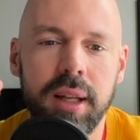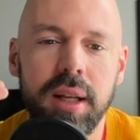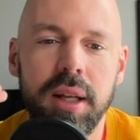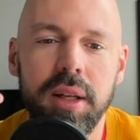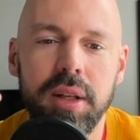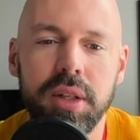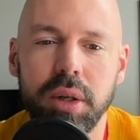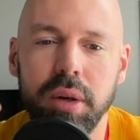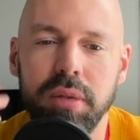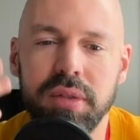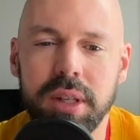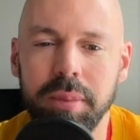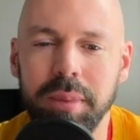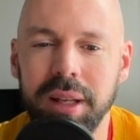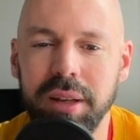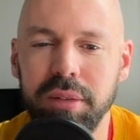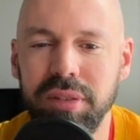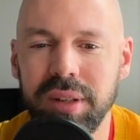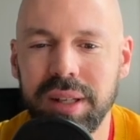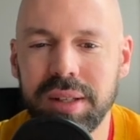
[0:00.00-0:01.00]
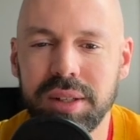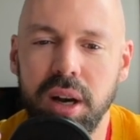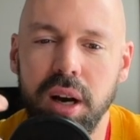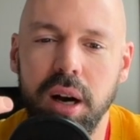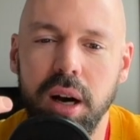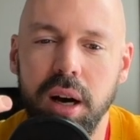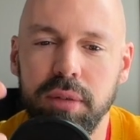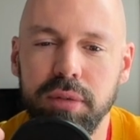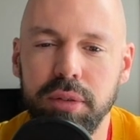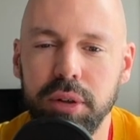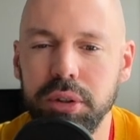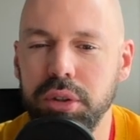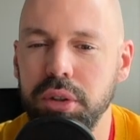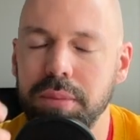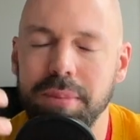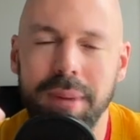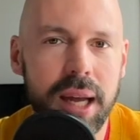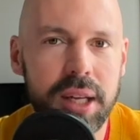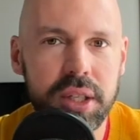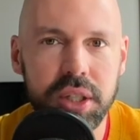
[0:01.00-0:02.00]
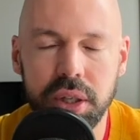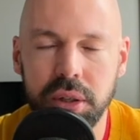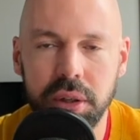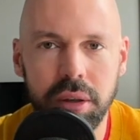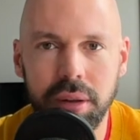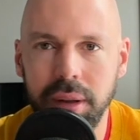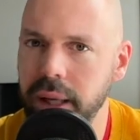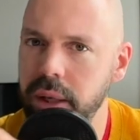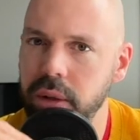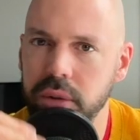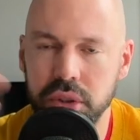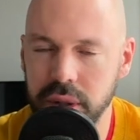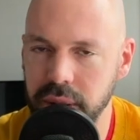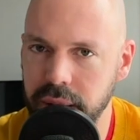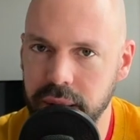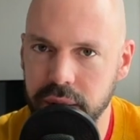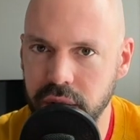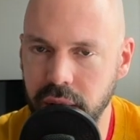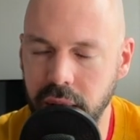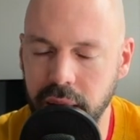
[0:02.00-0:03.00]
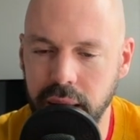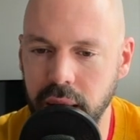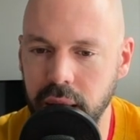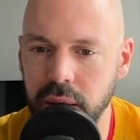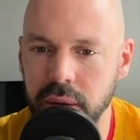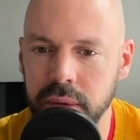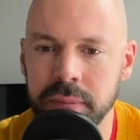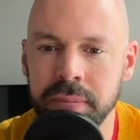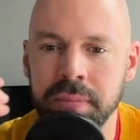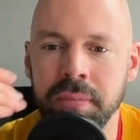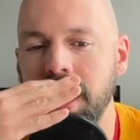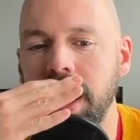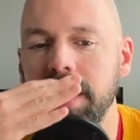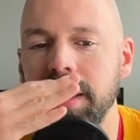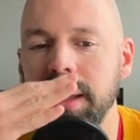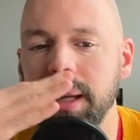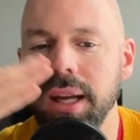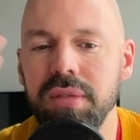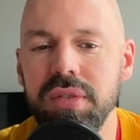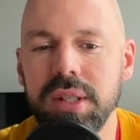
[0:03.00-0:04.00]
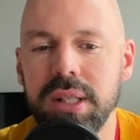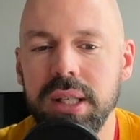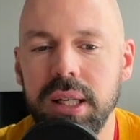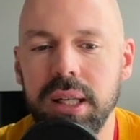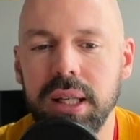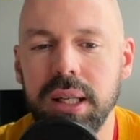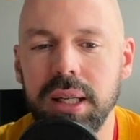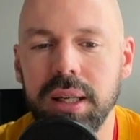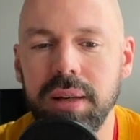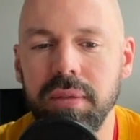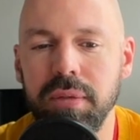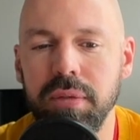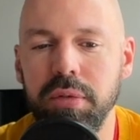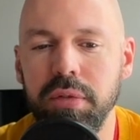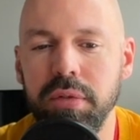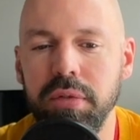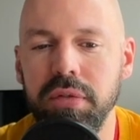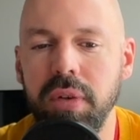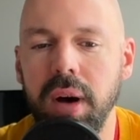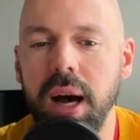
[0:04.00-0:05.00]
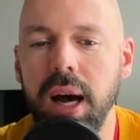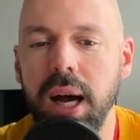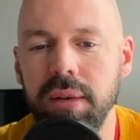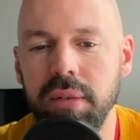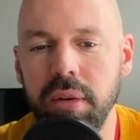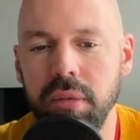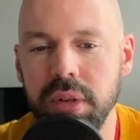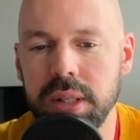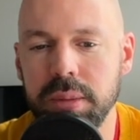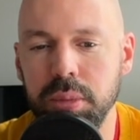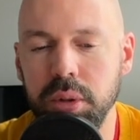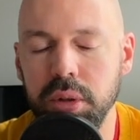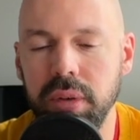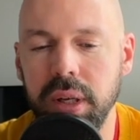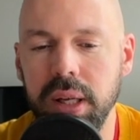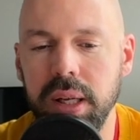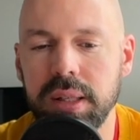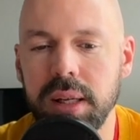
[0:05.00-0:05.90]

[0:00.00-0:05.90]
So if something feels off or too magical, I usually check out. I think I've seen 5 of his movies.